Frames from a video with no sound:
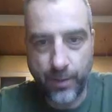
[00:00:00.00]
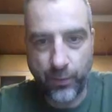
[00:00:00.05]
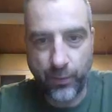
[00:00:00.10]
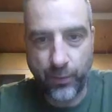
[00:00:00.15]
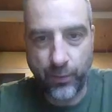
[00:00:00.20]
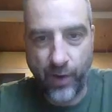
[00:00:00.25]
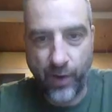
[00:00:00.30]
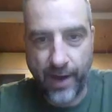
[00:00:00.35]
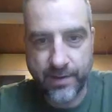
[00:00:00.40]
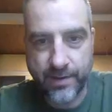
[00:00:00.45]

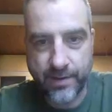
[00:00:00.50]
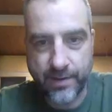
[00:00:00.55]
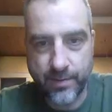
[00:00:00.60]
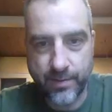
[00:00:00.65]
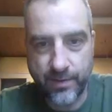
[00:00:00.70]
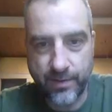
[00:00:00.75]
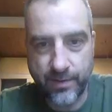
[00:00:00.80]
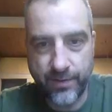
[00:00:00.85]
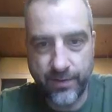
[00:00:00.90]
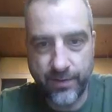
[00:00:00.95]

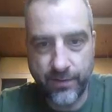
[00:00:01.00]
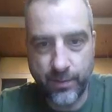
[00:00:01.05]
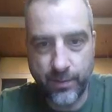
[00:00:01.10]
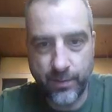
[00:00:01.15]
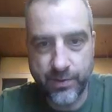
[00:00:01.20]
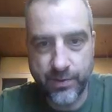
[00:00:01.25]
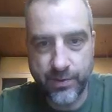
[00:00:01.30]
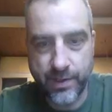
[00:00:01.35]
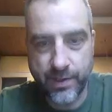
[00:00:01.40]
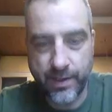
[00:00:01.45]
approximately
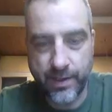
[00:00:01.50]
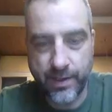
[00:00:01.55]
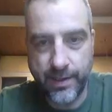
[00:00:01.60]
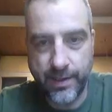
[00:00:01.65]
50%.